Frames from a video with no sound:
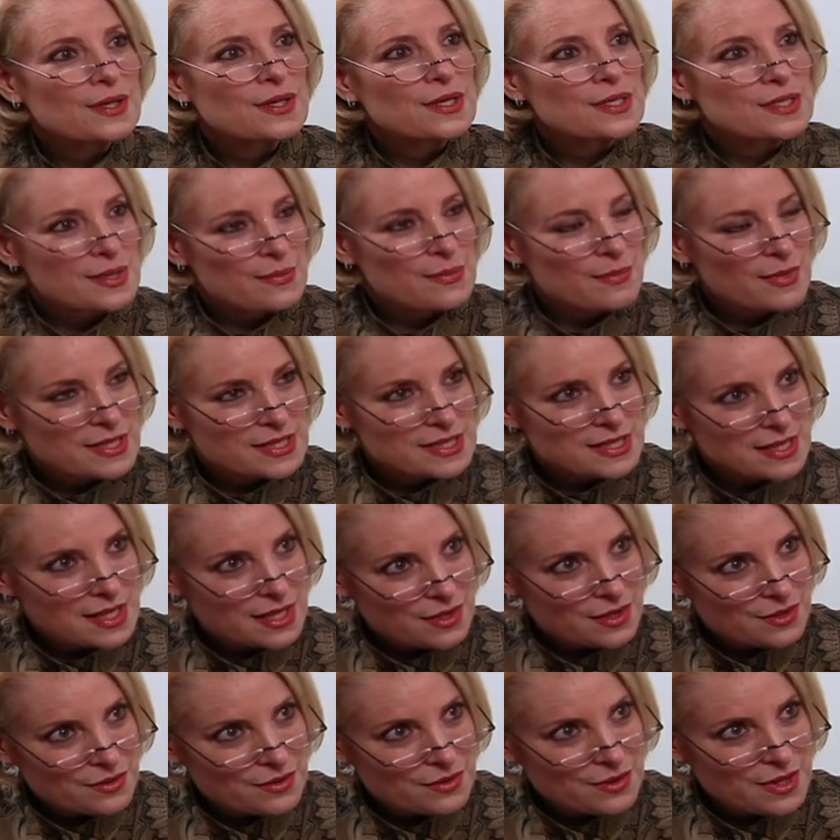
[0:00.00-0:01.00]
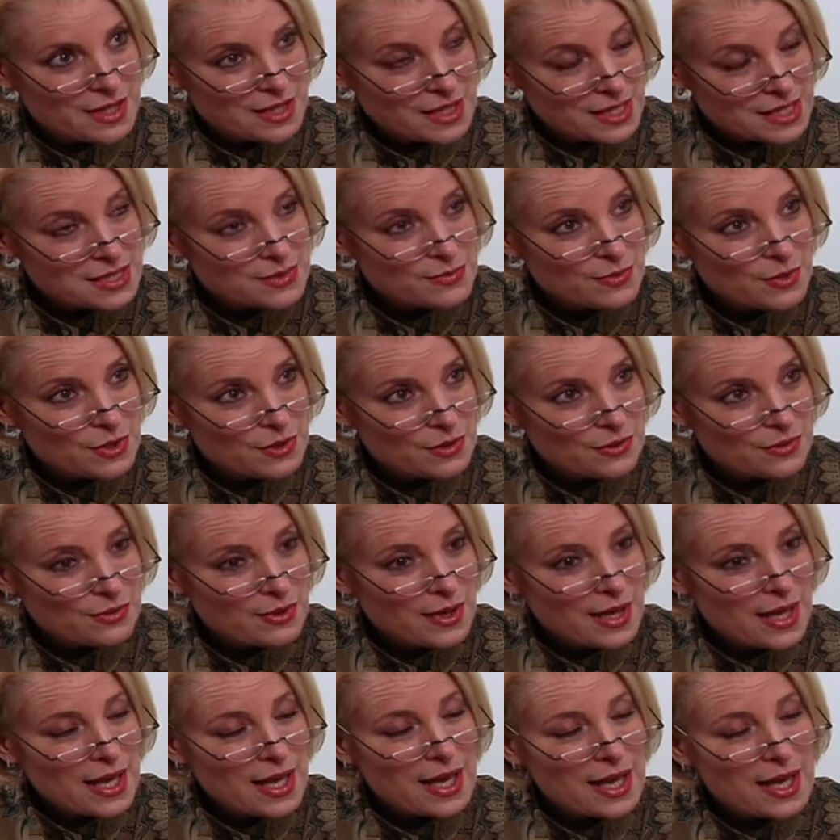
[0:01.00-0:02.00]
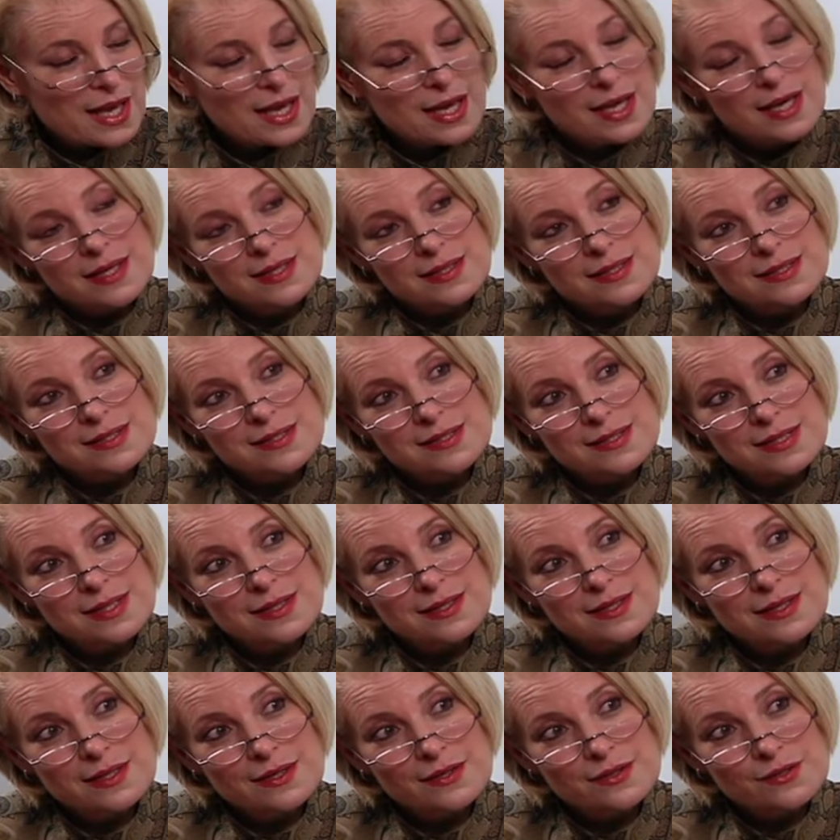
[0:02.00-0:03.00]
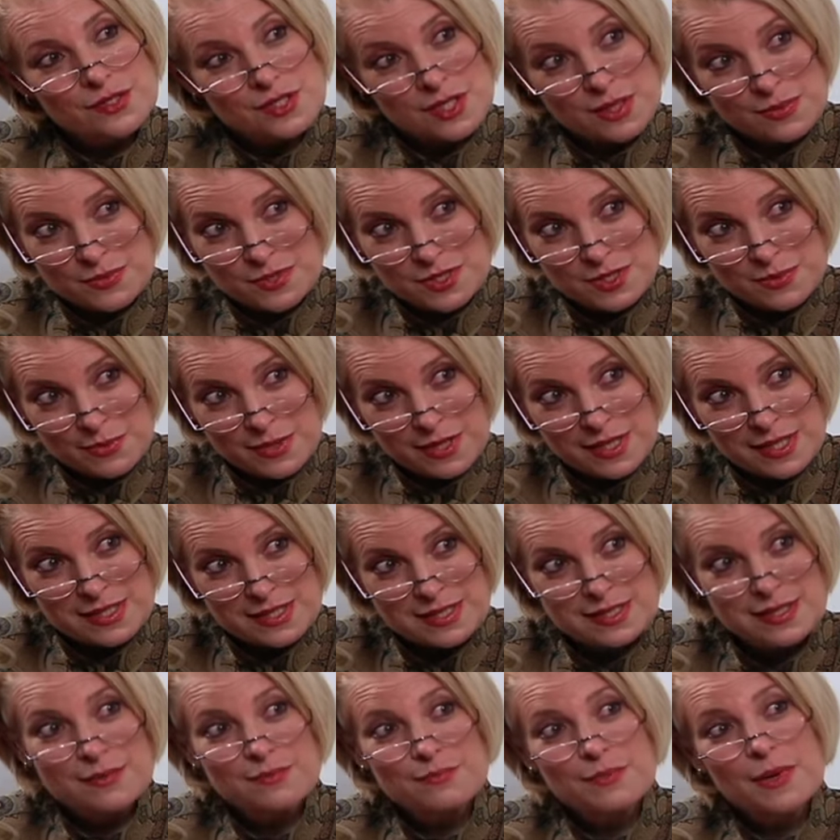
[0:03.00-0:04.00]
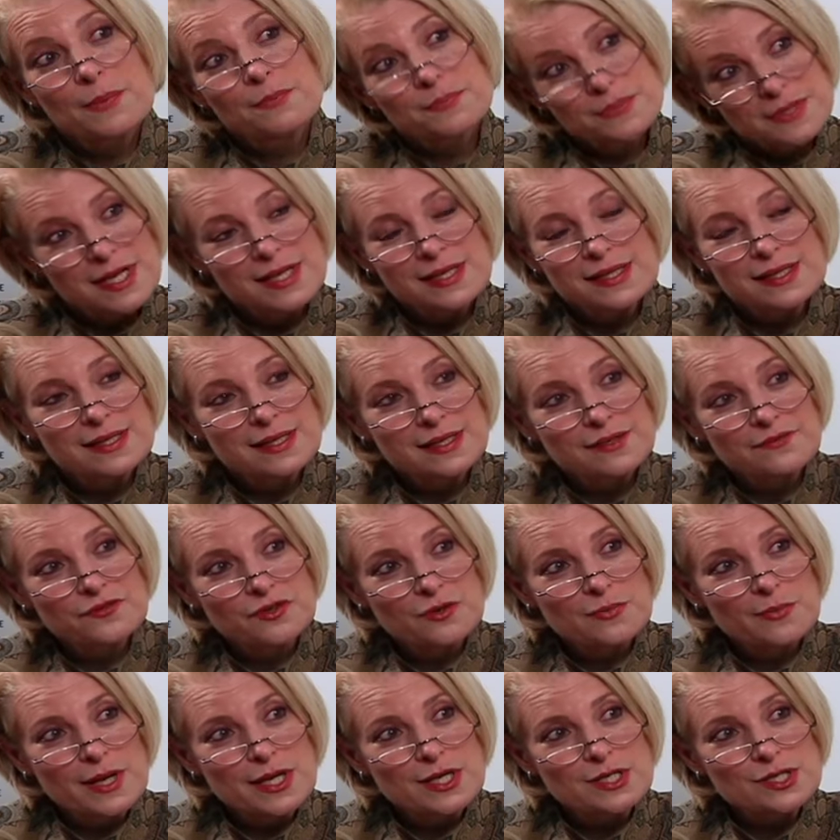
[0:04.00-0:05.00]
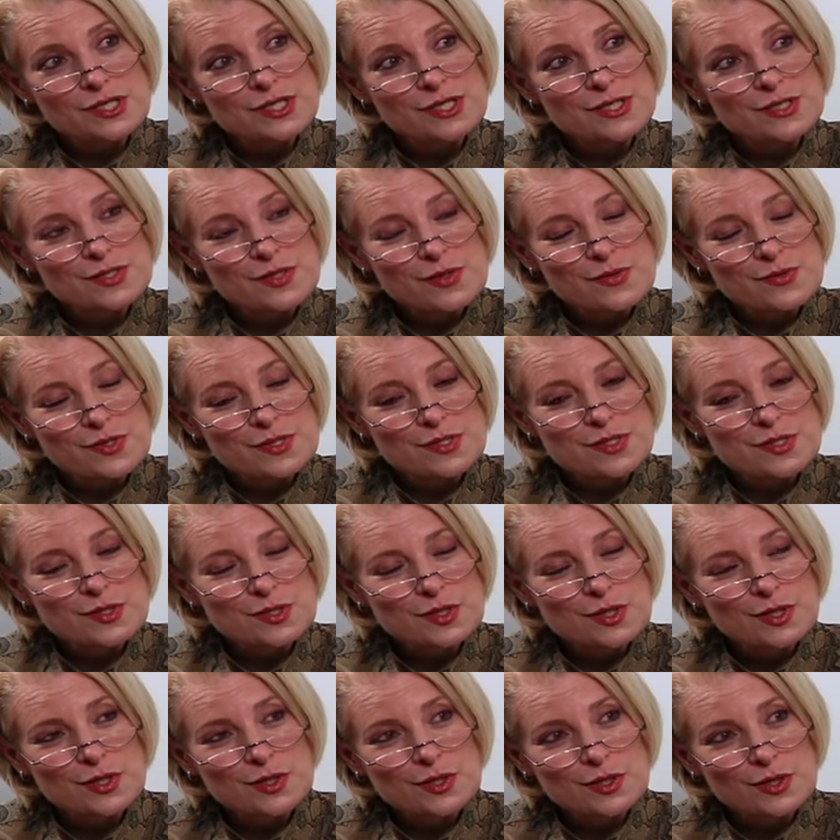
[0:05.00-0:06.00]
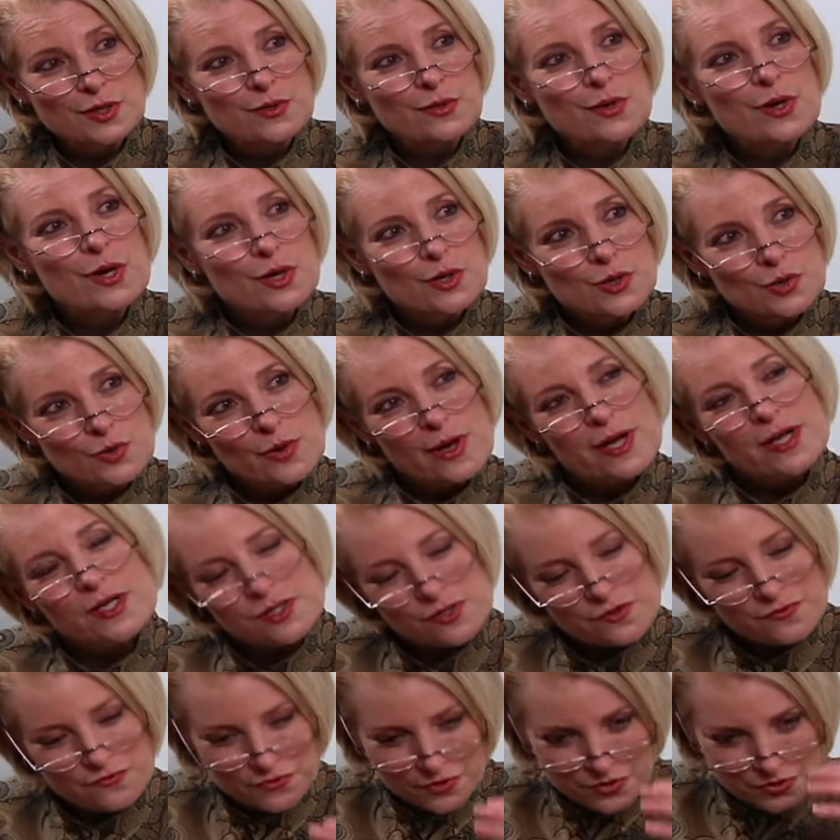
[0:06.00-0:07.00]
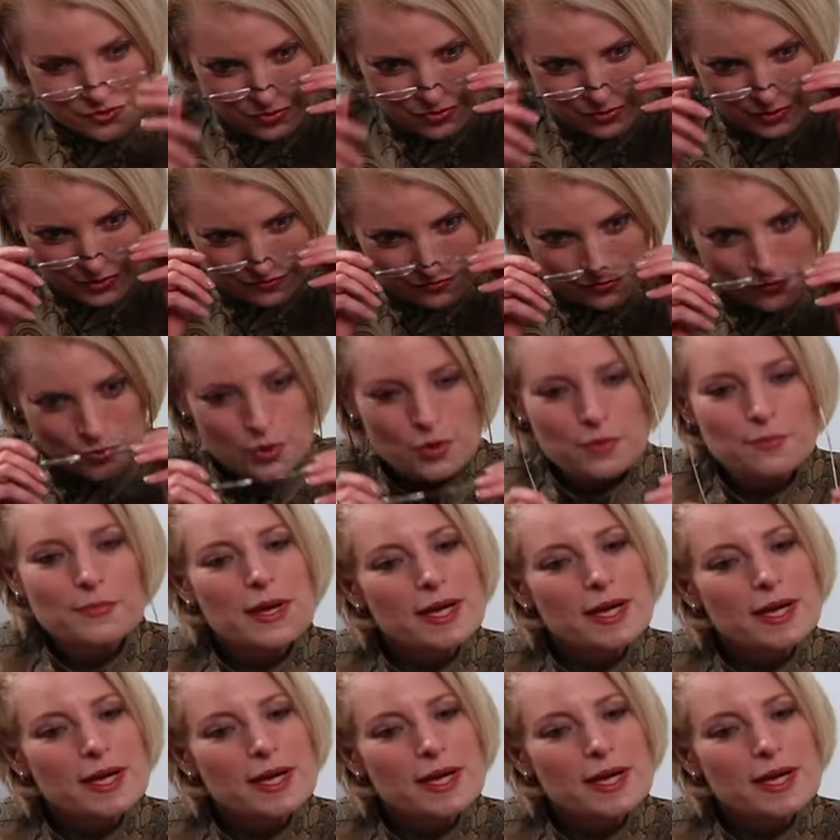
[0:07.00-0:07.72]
some months later at ESMO, and there seems to be some updated information. So this is going to go great to further inform